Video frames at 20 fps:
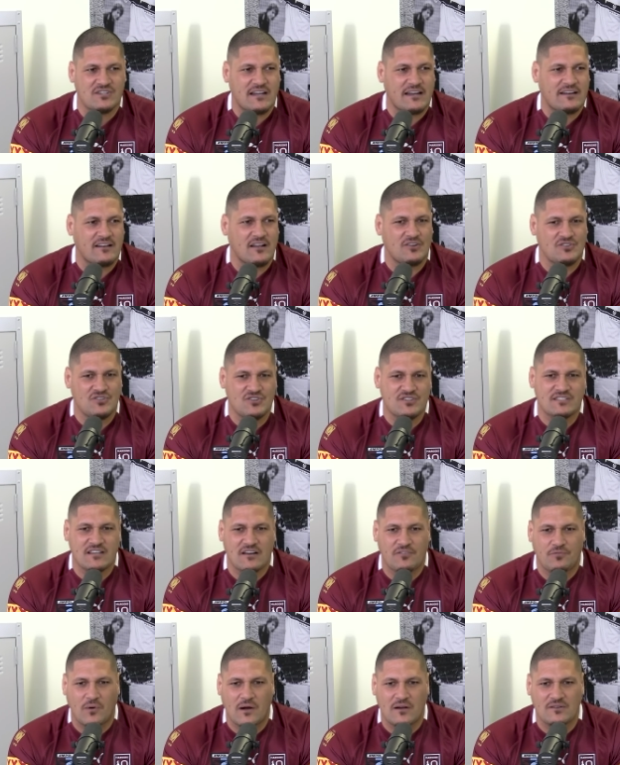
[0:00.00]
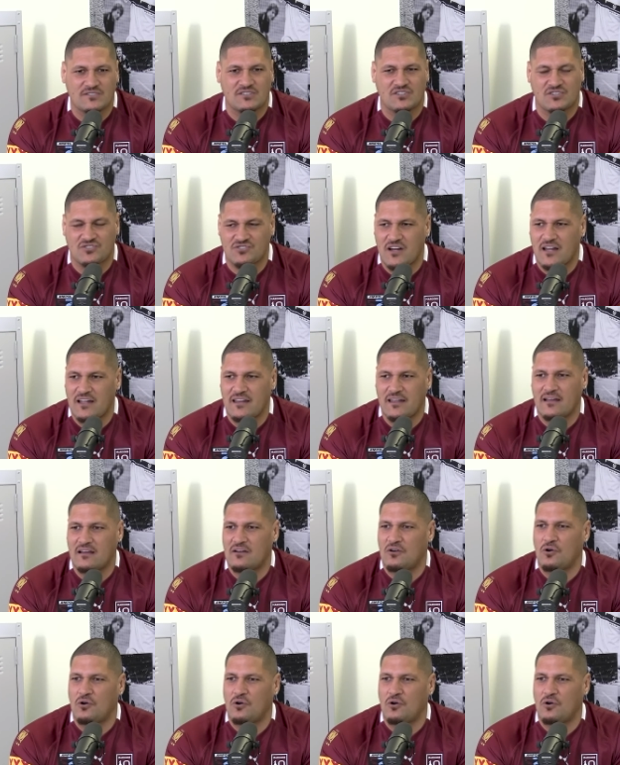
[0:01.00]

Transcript: let alone New South Wales, Australia,